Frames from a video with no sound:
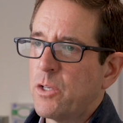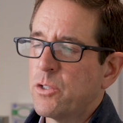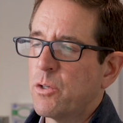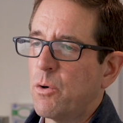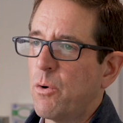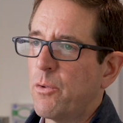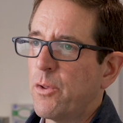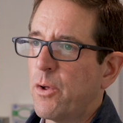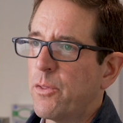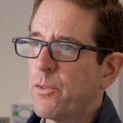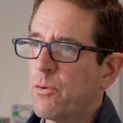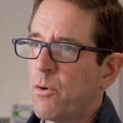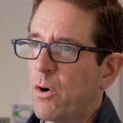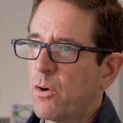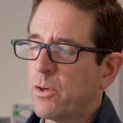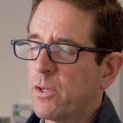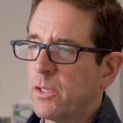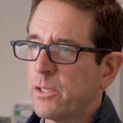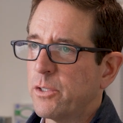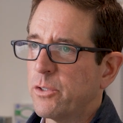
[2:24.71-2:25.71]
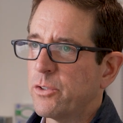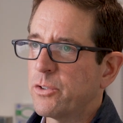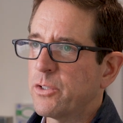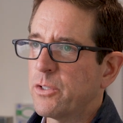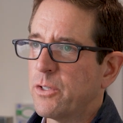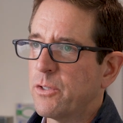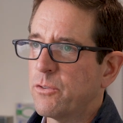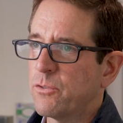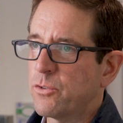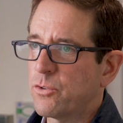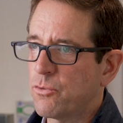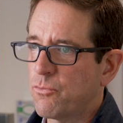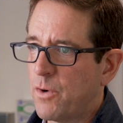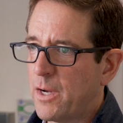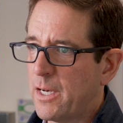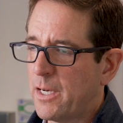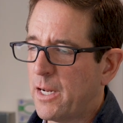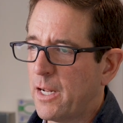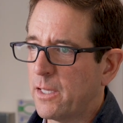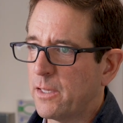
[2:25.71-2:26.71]
So, although there are clear
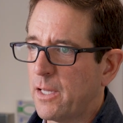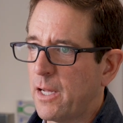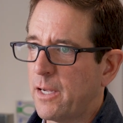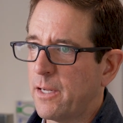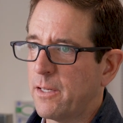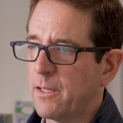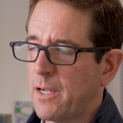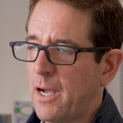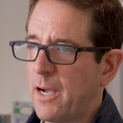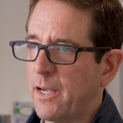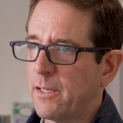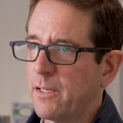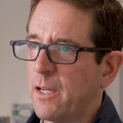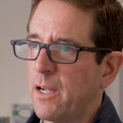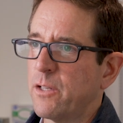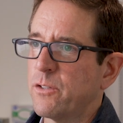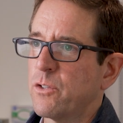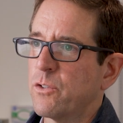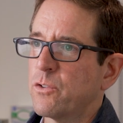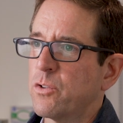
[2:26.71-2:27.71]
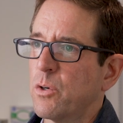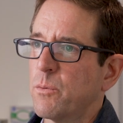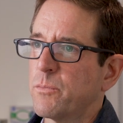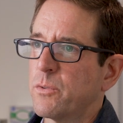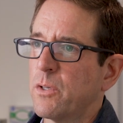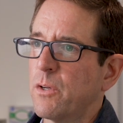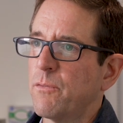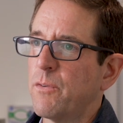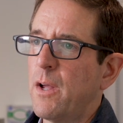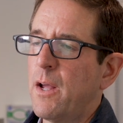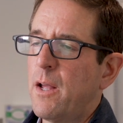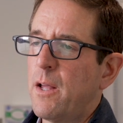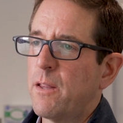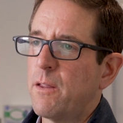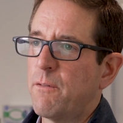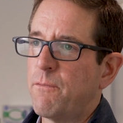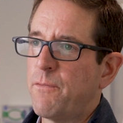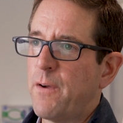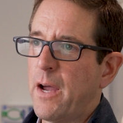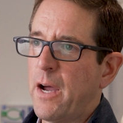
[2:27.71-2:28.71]
screening guidelines in terms of
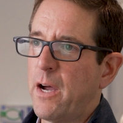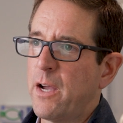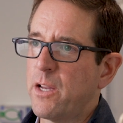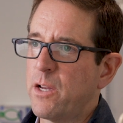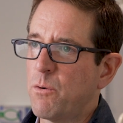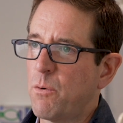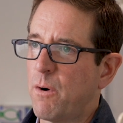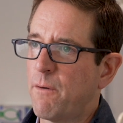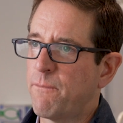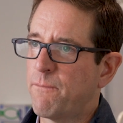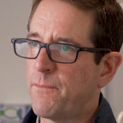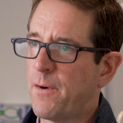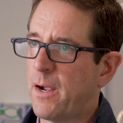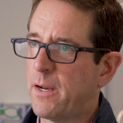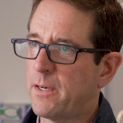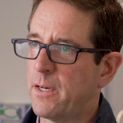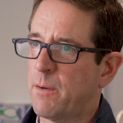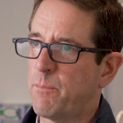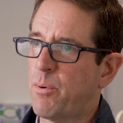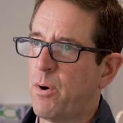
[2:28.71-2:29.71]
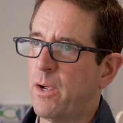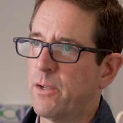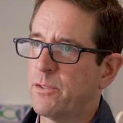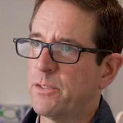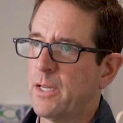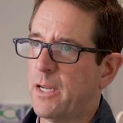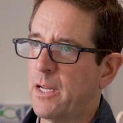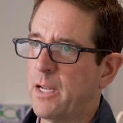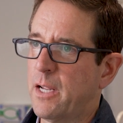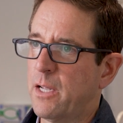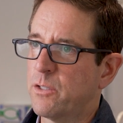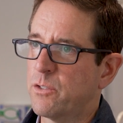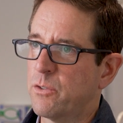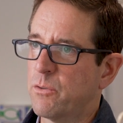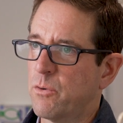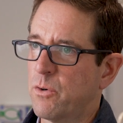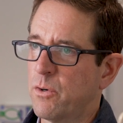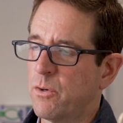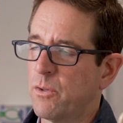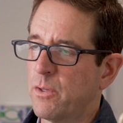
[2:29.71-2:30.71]
the value of finding prostate
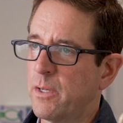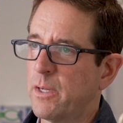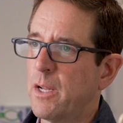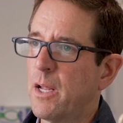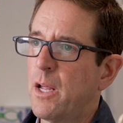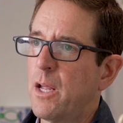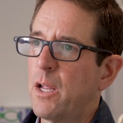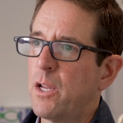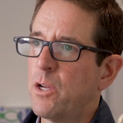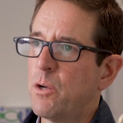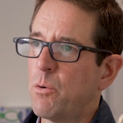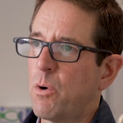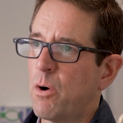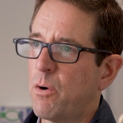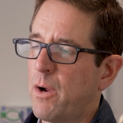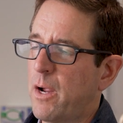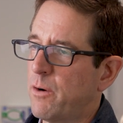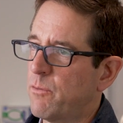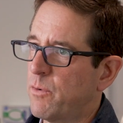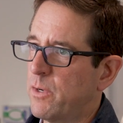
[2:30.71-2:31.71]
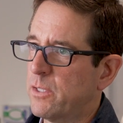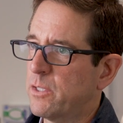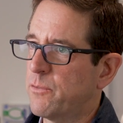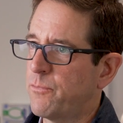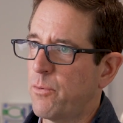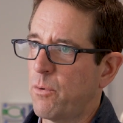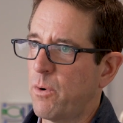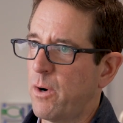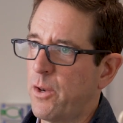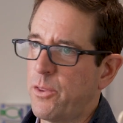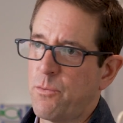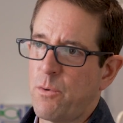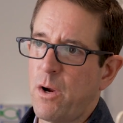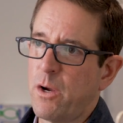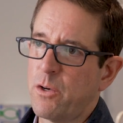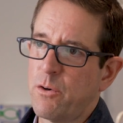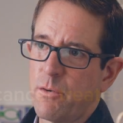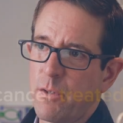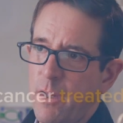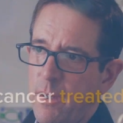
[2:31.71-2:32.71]
cancer early, you are at risk for it throughout your